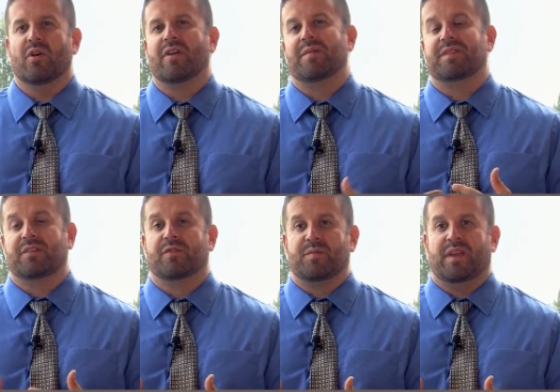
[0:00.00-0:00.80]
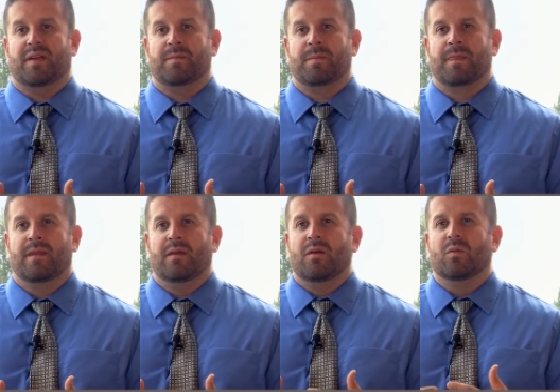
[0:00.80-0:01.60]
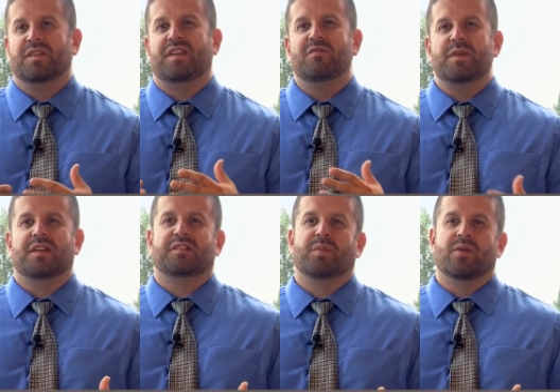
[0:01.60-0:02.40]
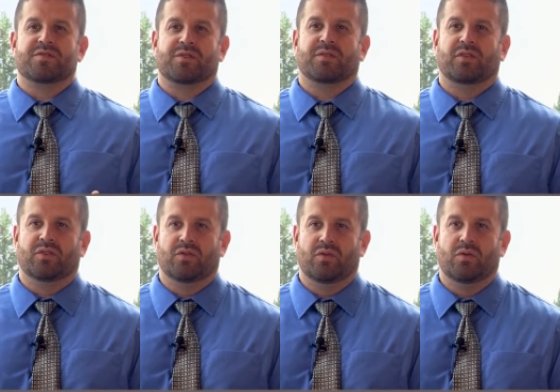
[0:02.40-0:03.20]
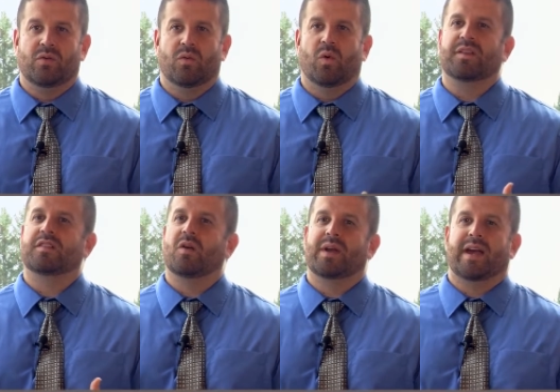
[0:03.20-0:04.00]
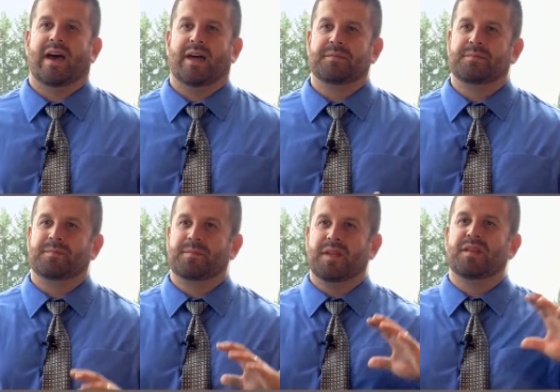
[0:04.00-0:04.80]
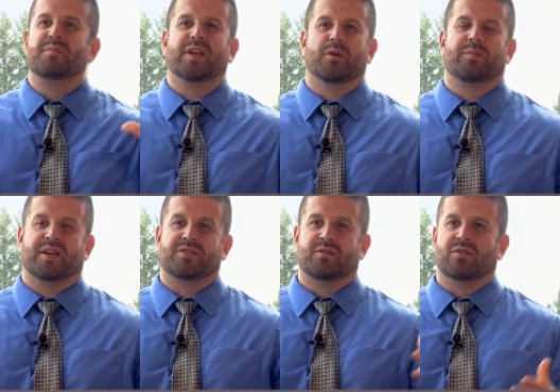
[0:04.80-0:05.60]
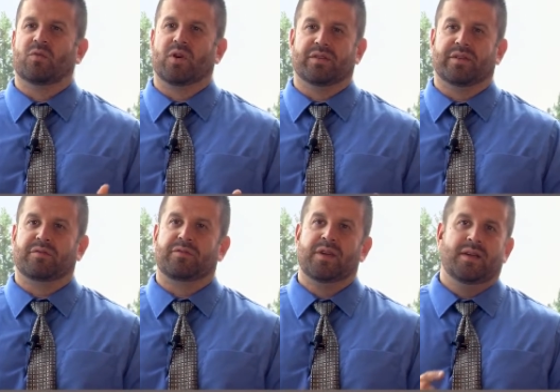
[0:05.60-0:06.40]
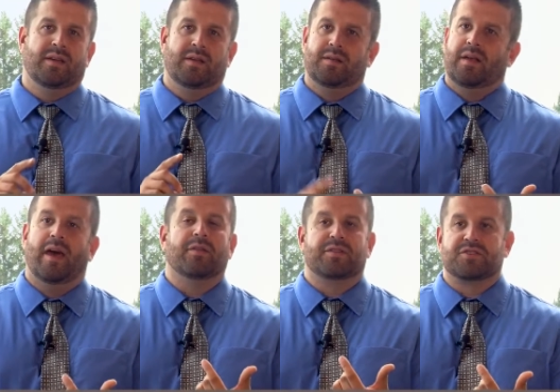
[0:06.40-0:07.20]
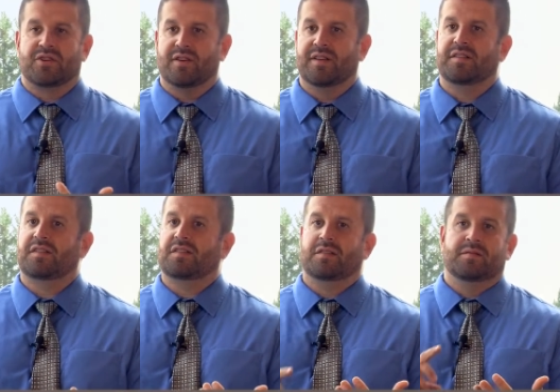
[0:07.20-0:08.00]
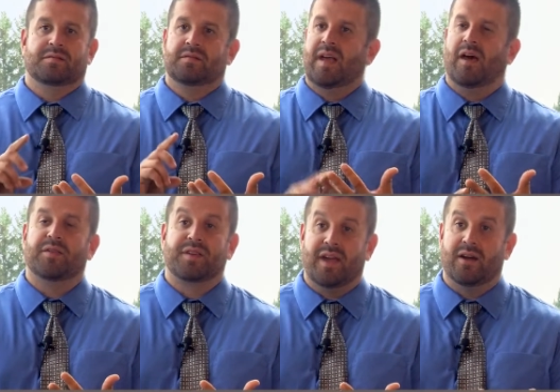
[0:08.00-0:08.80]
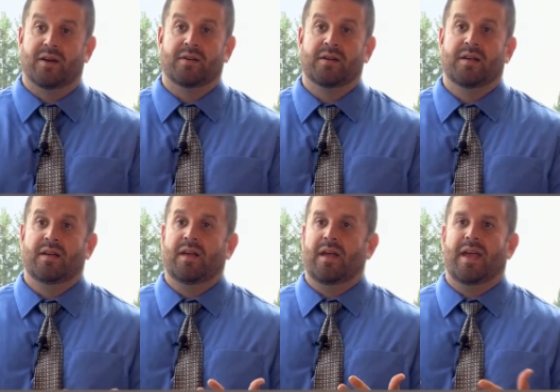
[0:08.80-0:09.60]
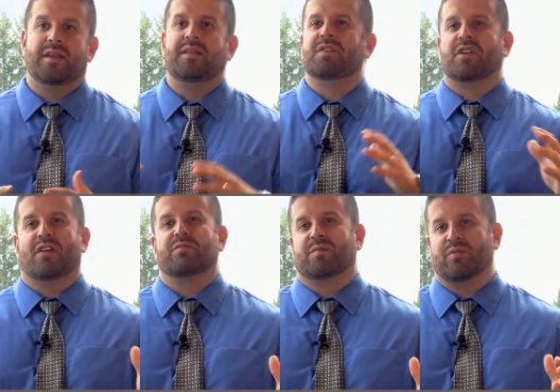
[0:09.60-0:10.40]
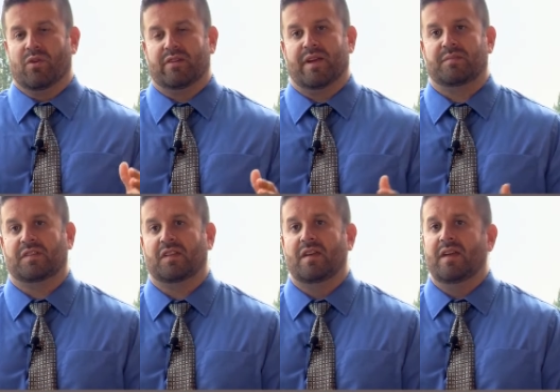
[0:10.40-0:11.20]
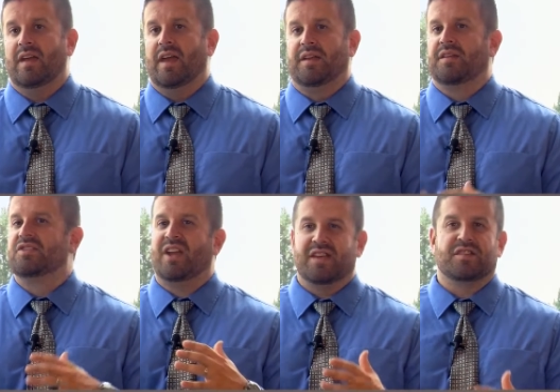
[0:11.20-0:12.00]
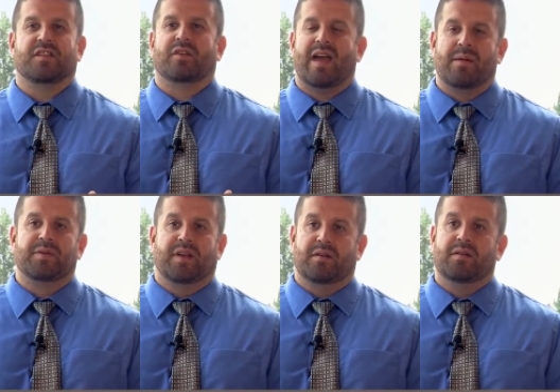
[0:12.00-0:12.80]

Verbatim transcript: program did for me was give me exposure to what's going on in the bigger picture in the world of health insurance, health care, and even government programs, and the changes that are happening.